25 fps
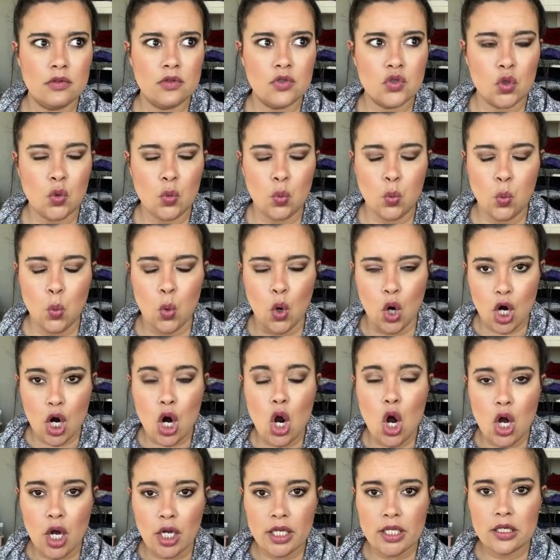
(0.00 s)
to work
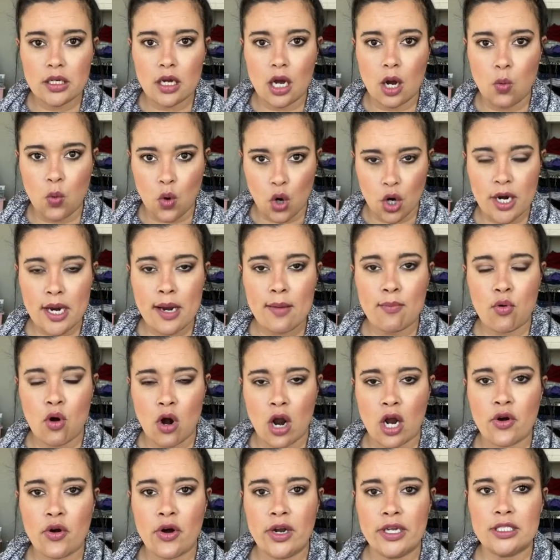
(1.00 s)
on a work in
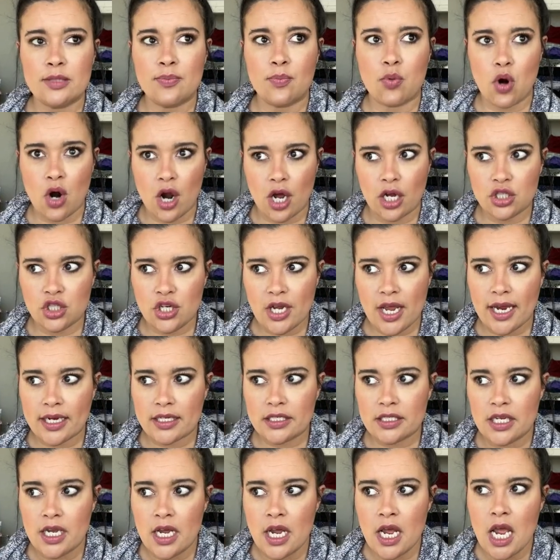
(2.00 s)
progress
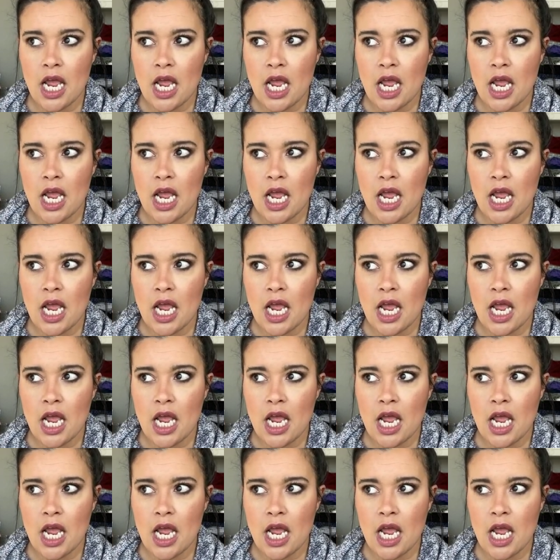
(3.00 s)
project,